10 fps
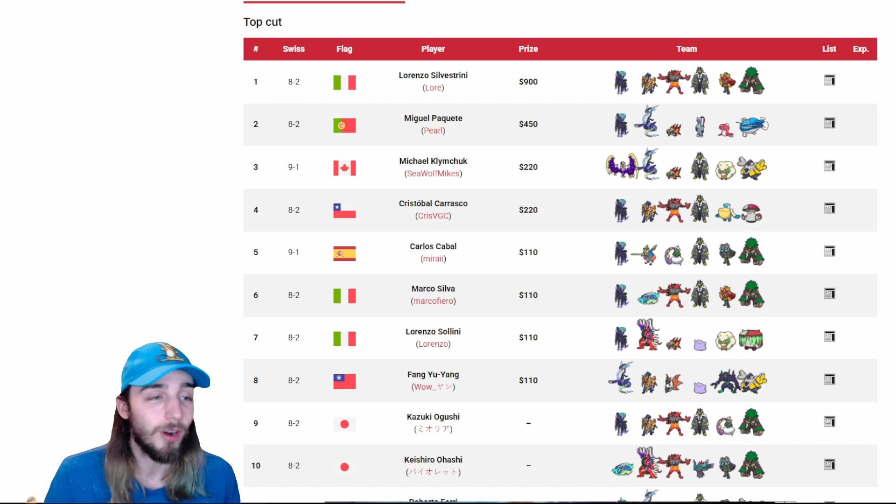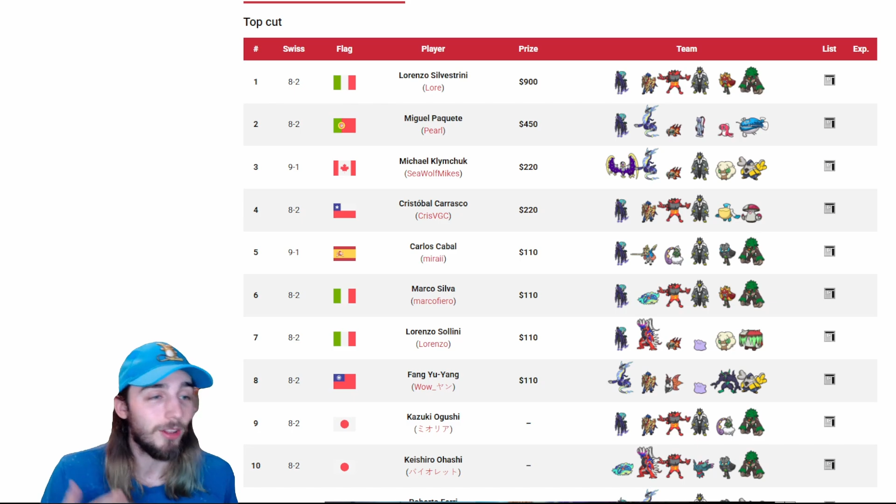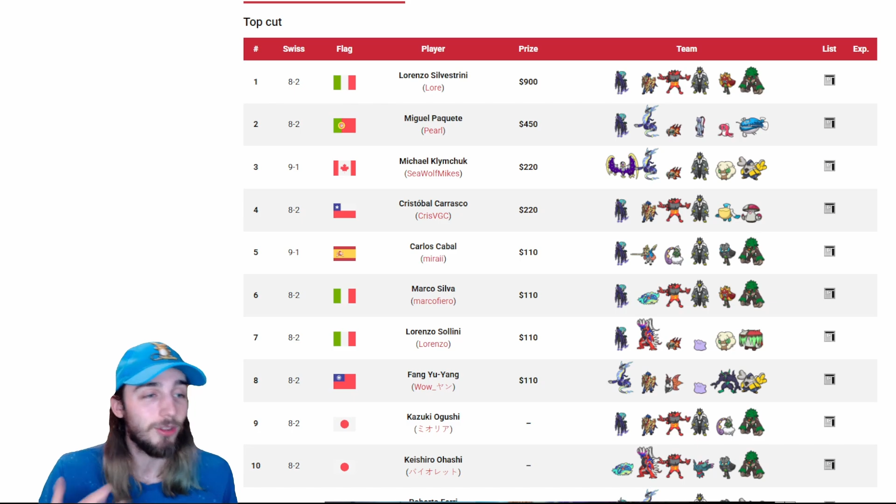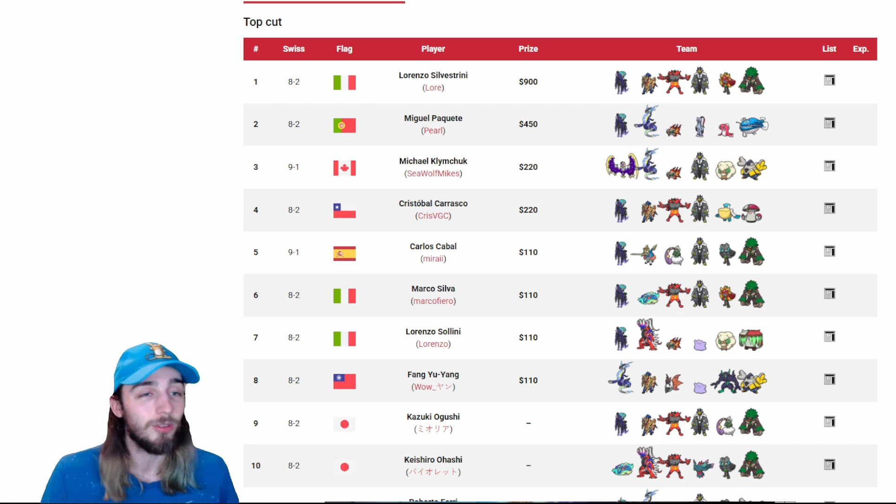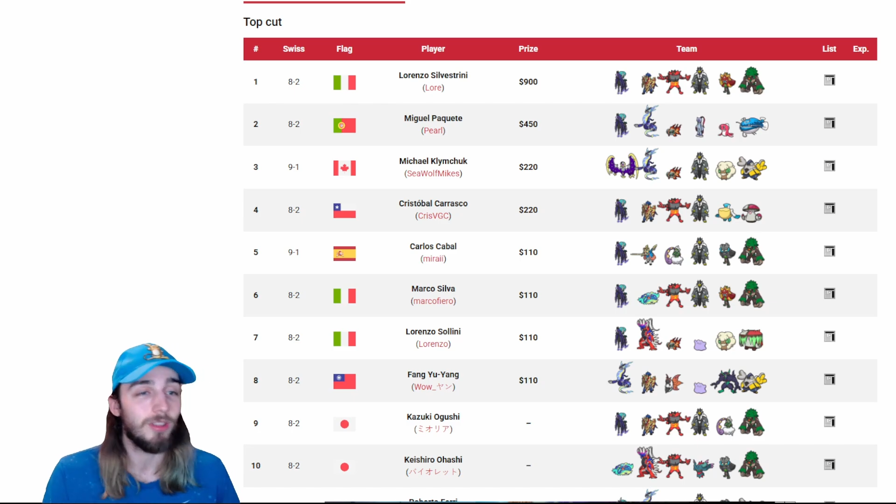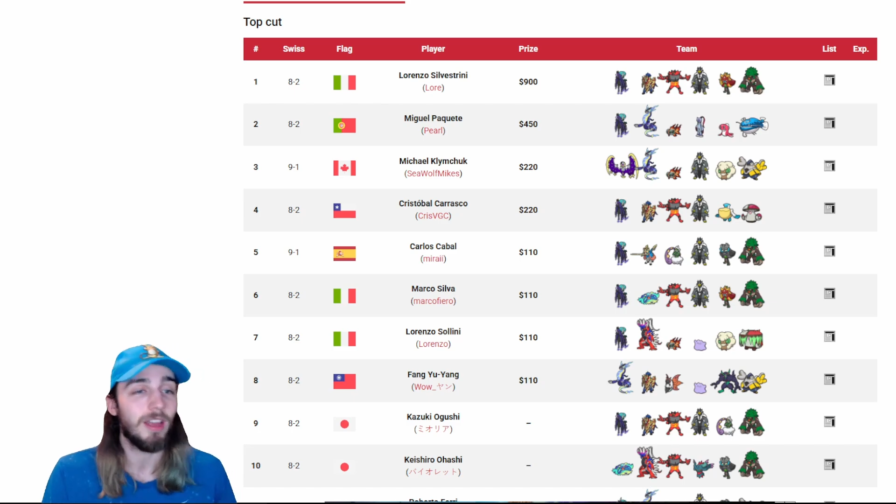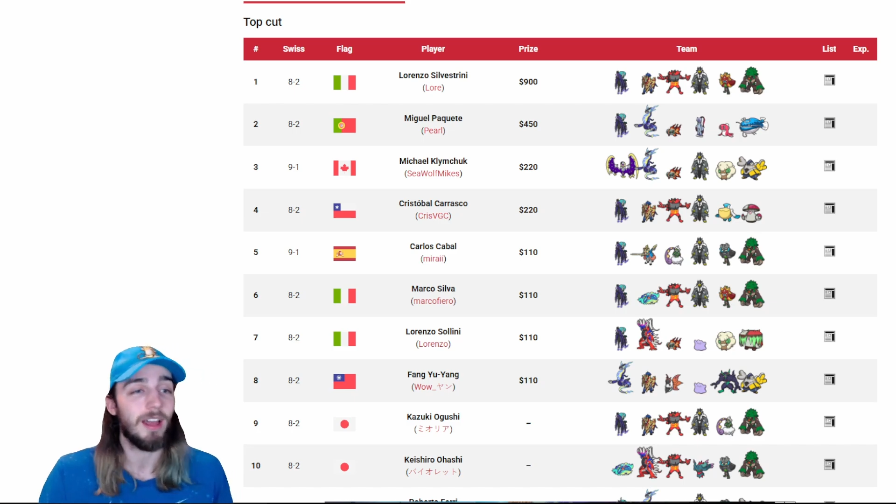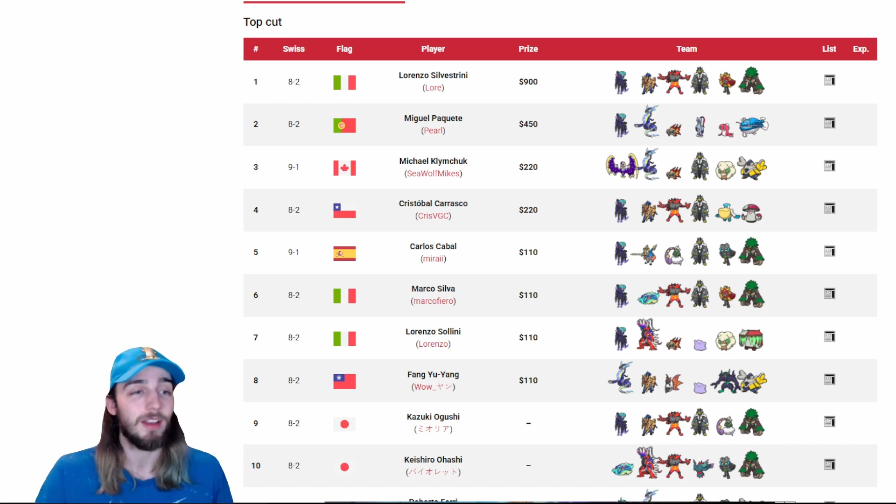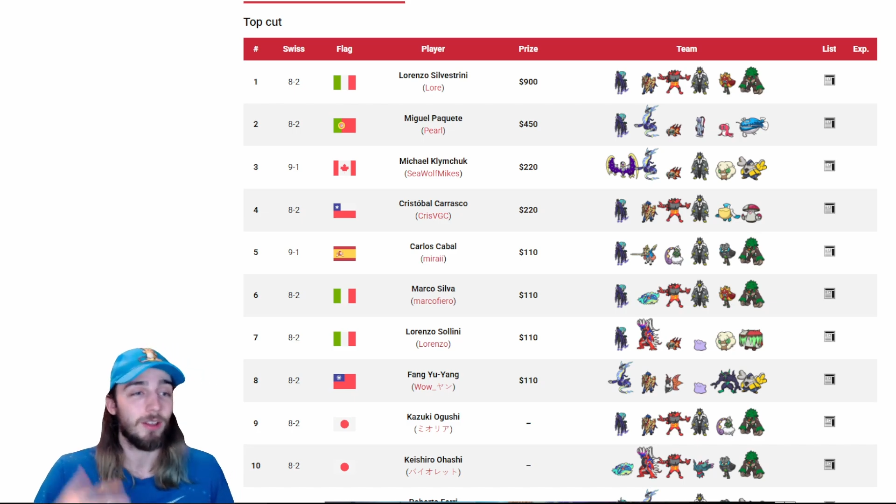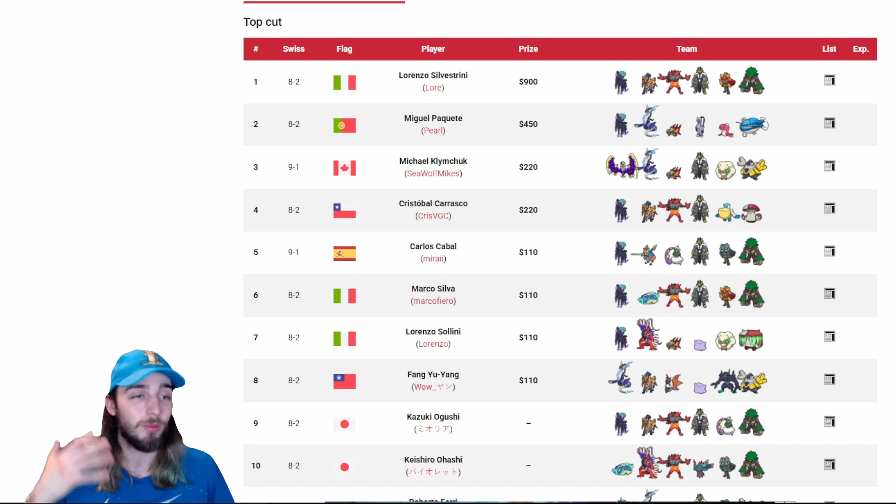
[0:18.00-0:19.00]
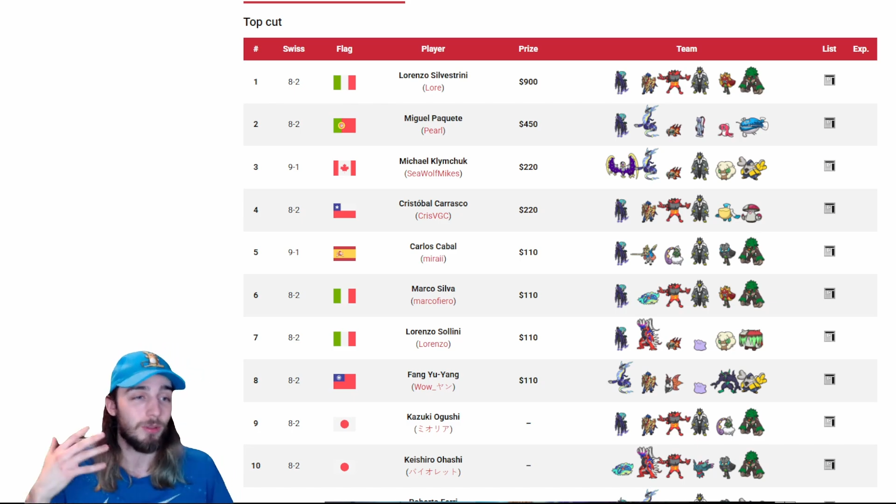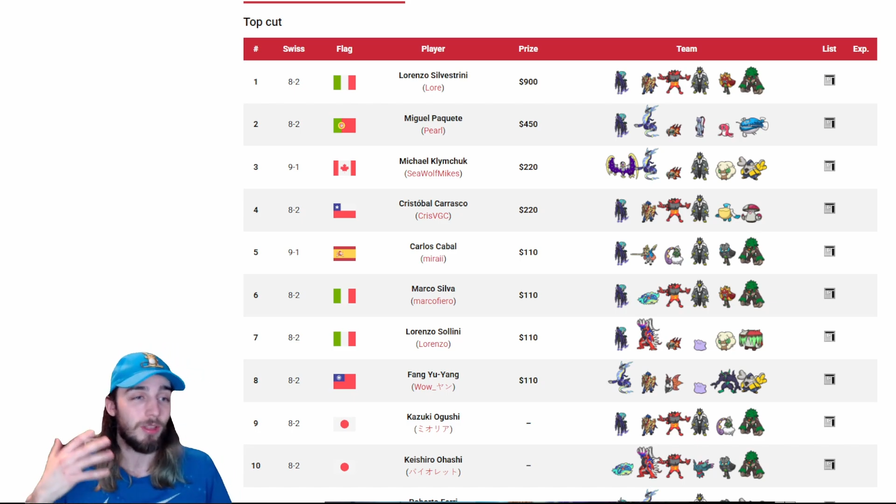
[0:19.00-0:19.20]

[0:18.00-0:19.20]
Tuesday night. This was